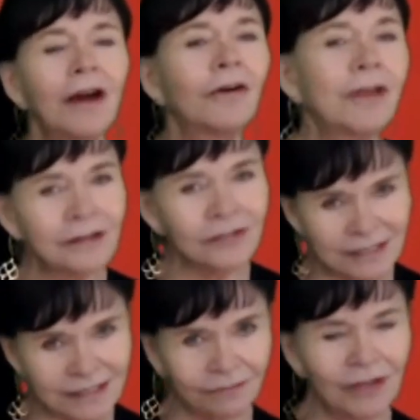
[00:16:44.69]
Okay,
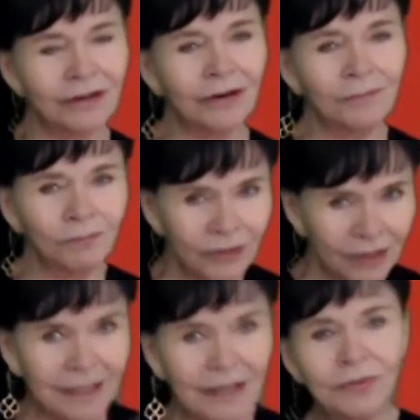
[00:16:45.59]
just, you know,
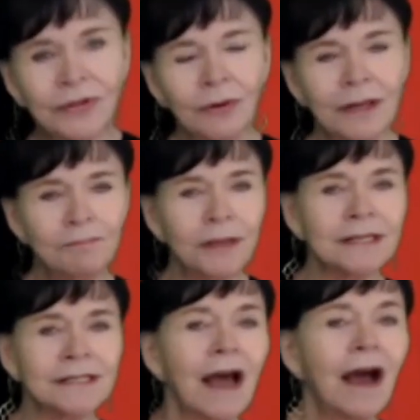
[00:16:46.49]
get through it
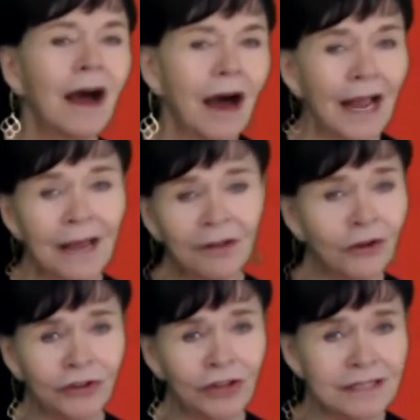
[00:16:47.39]
because I have
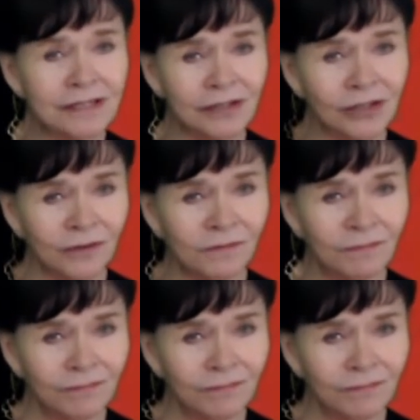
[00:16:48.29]
other things to do.